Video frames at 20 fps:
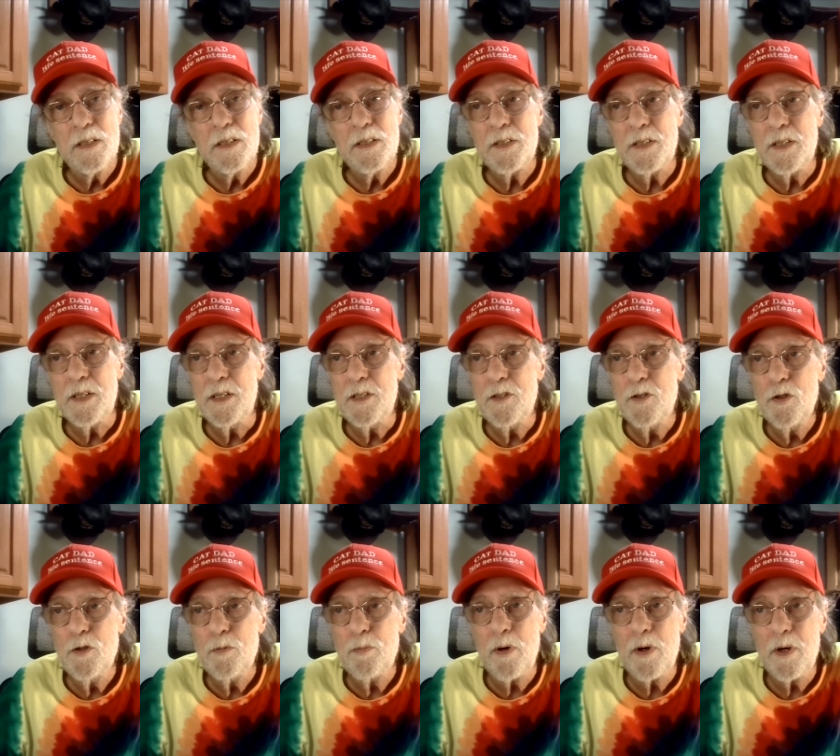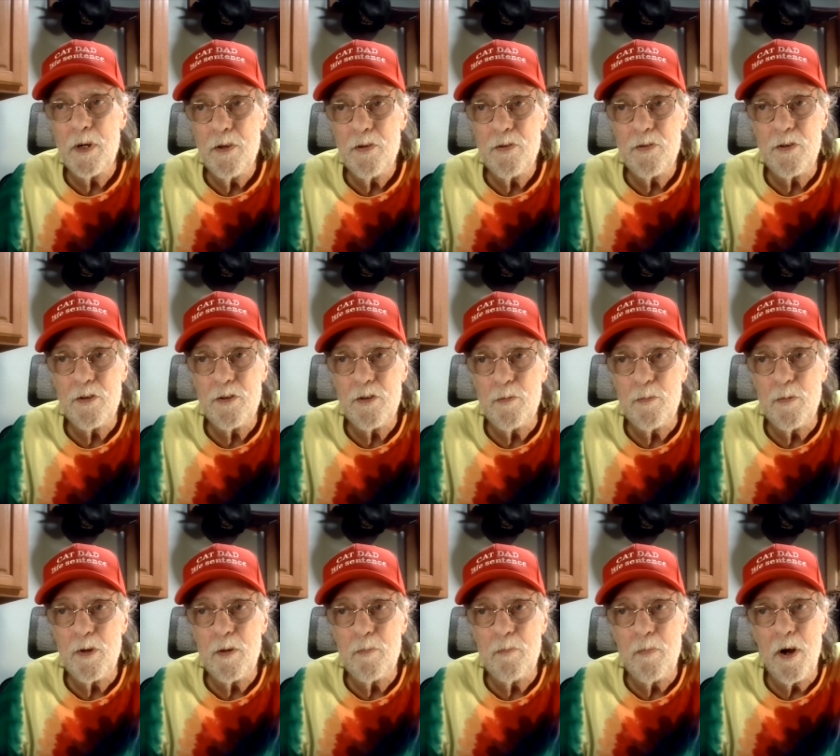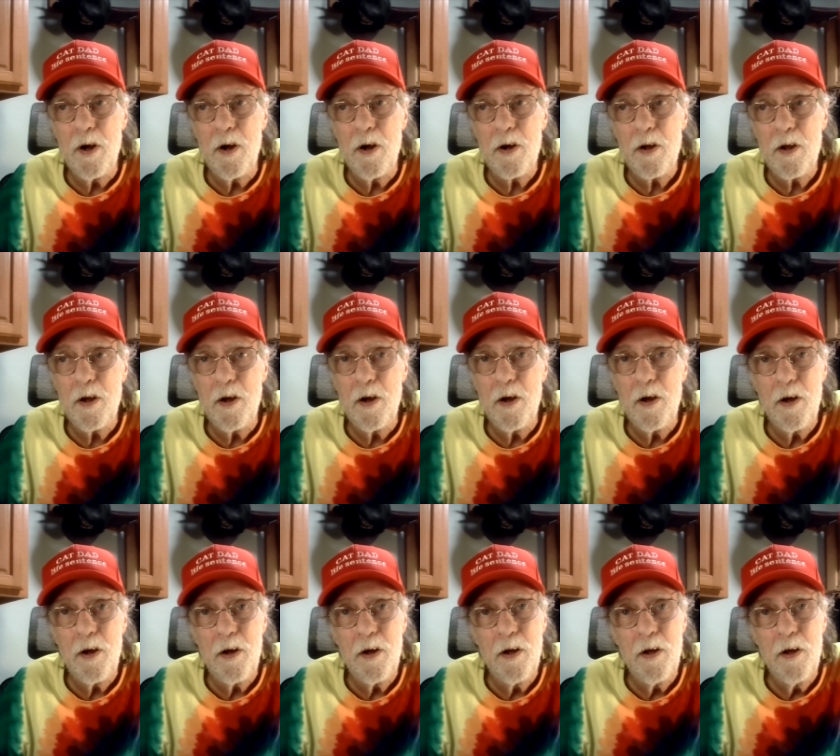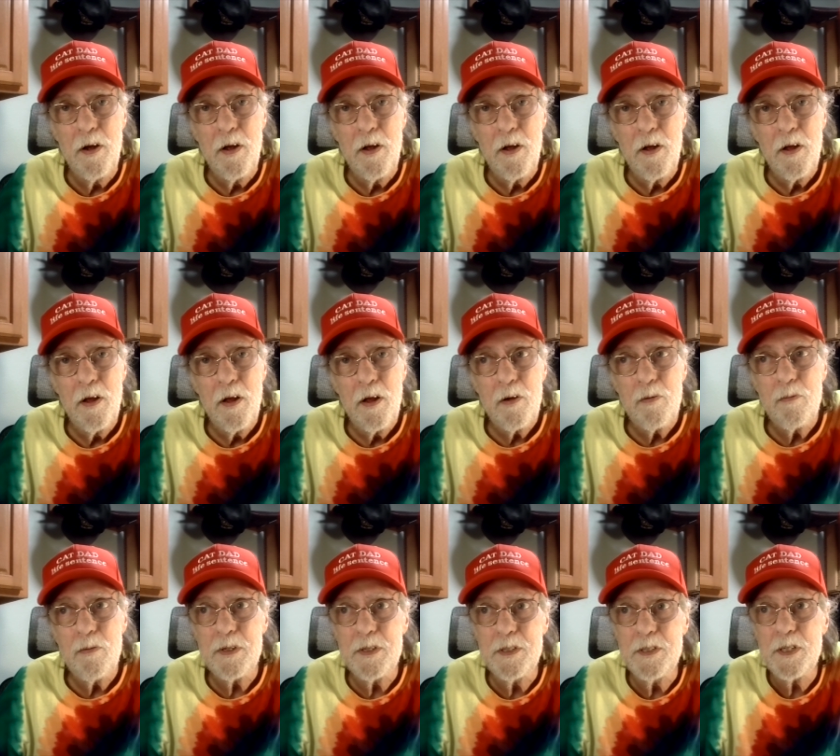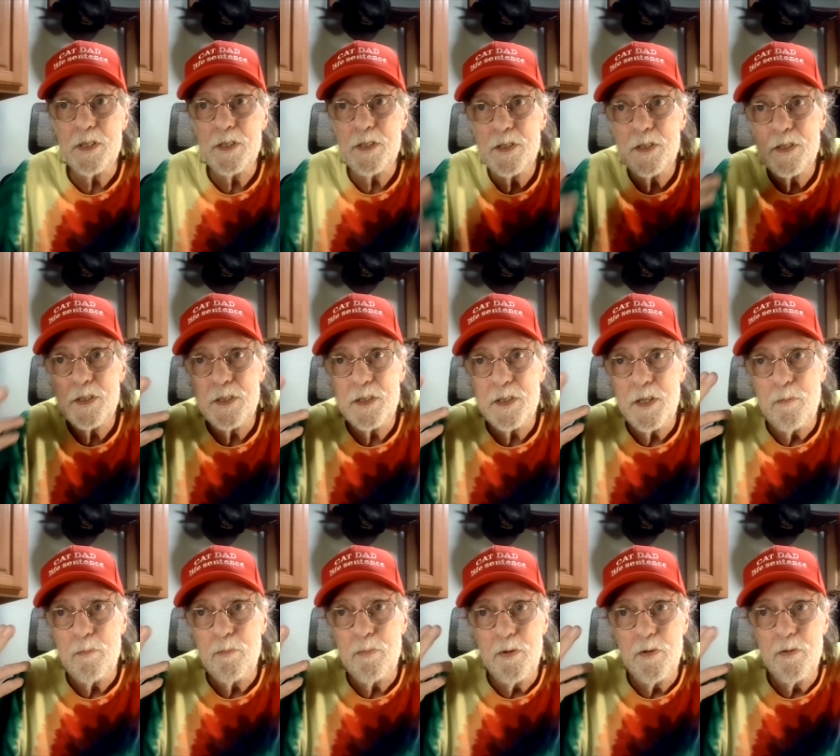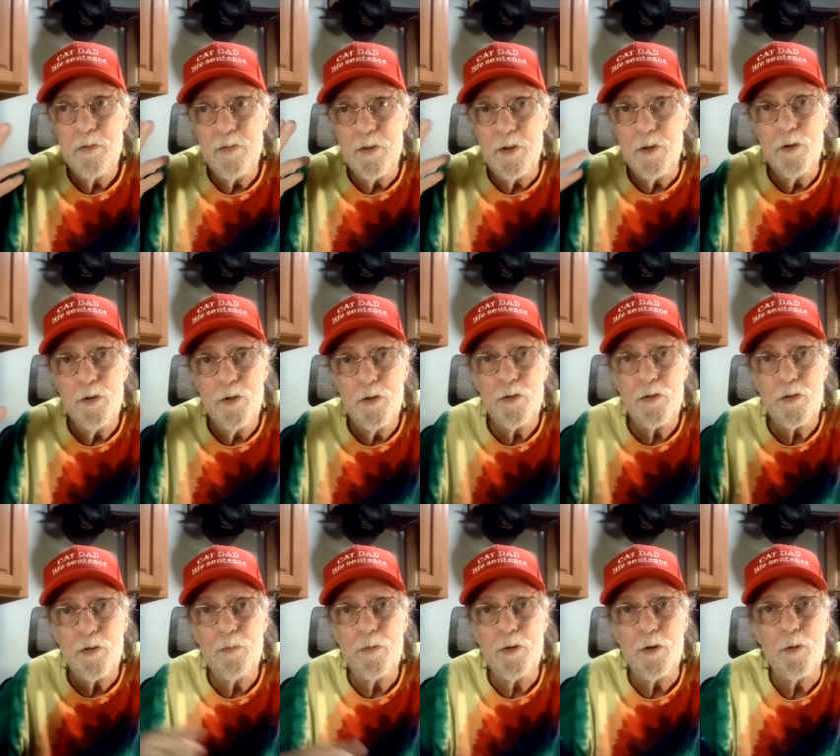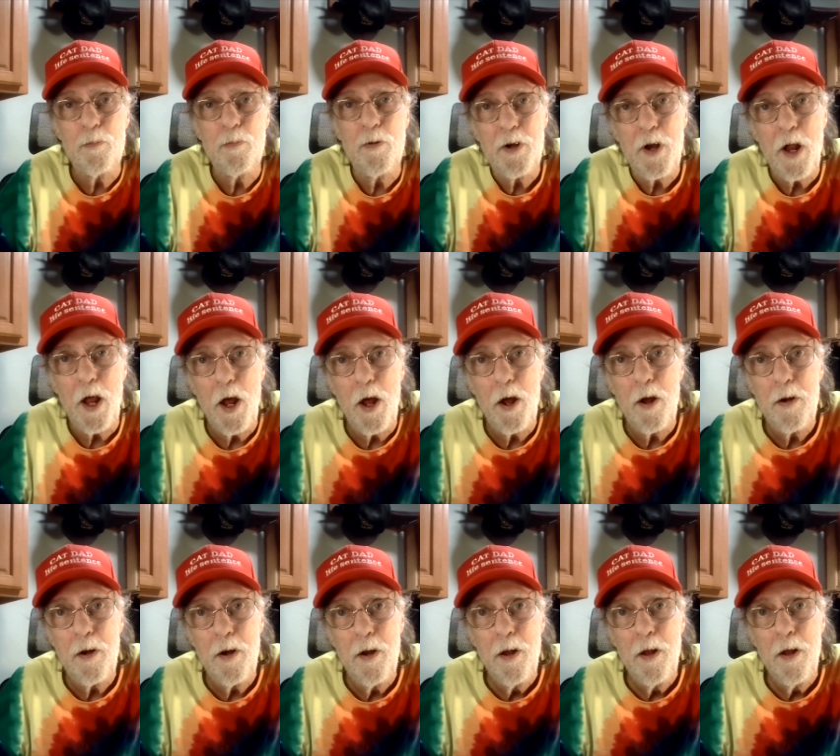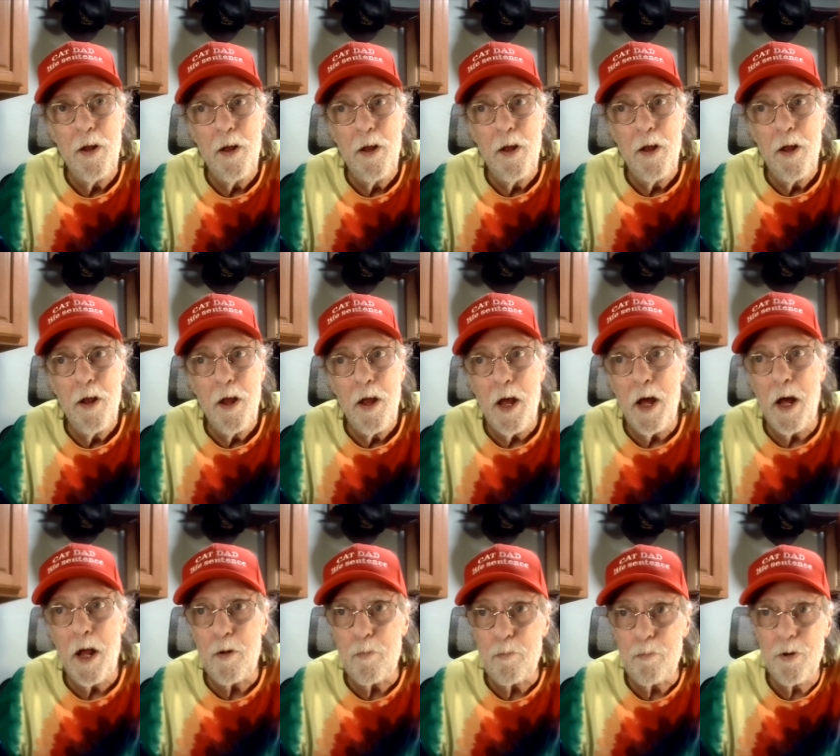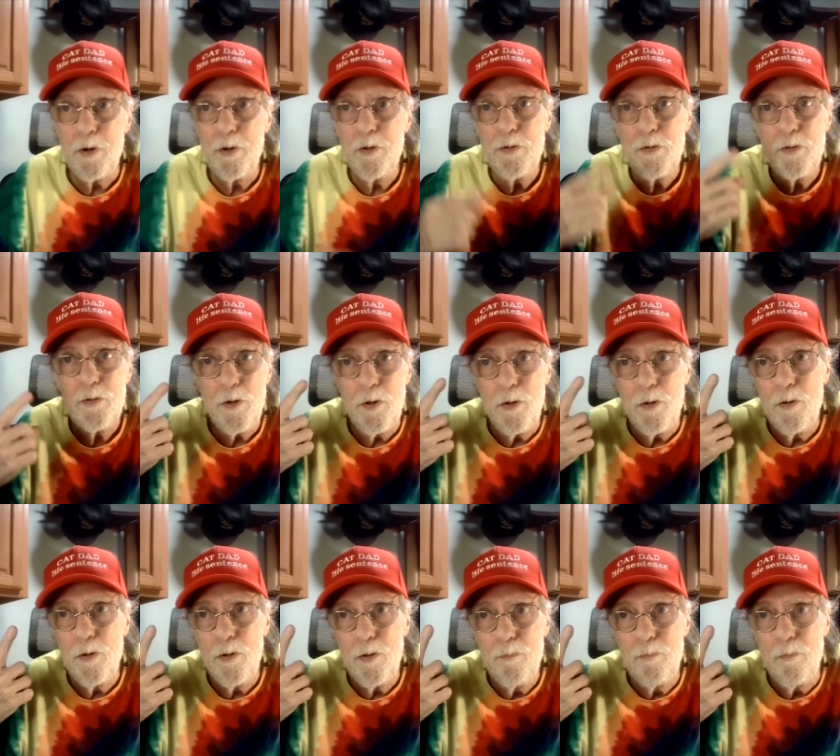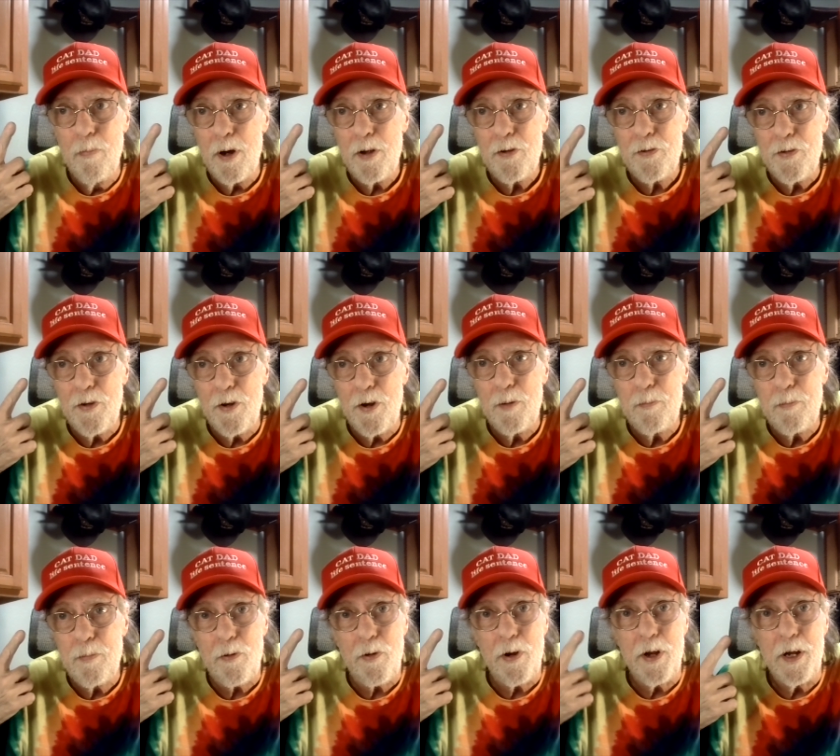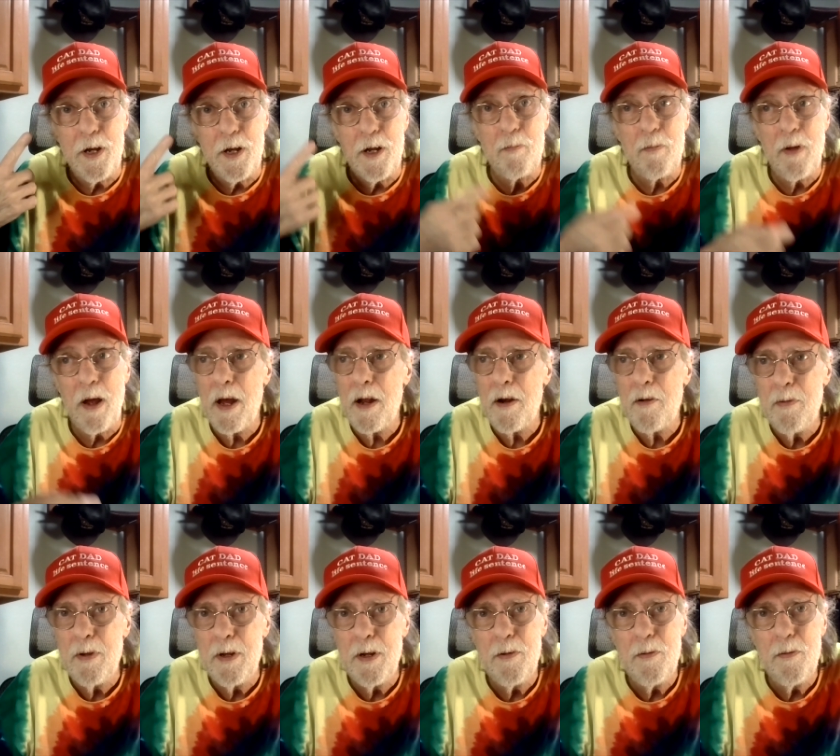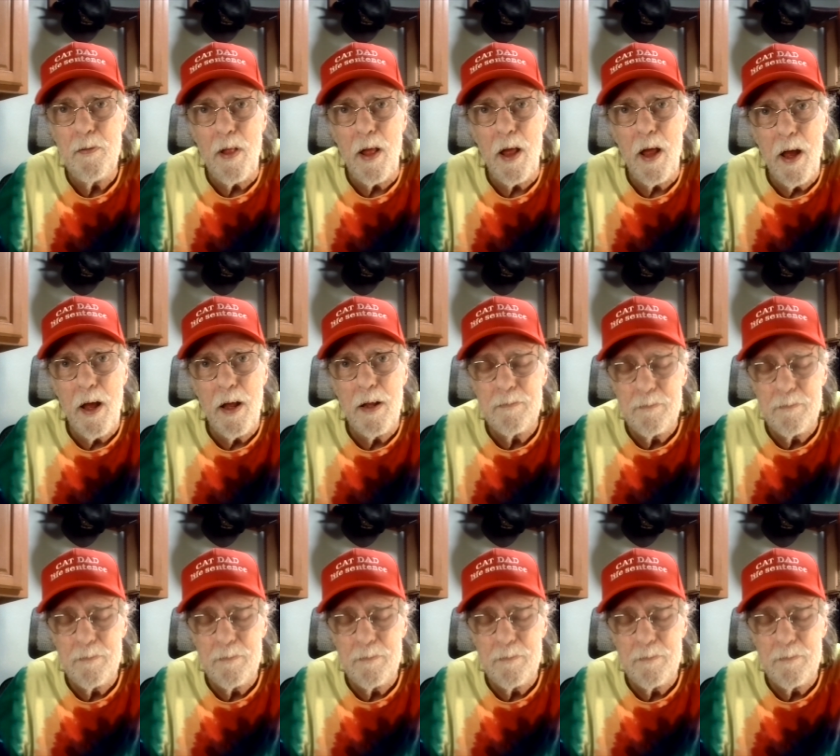the two-party system in America with just the simple views from Tumortown out of Bruce's old busted-up cranium? How do we do that?